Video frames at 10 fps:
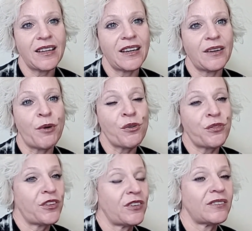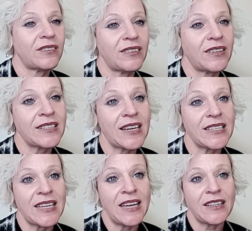Both. Because like I
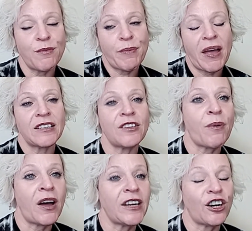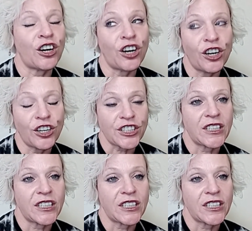said, coming back into the body hurt.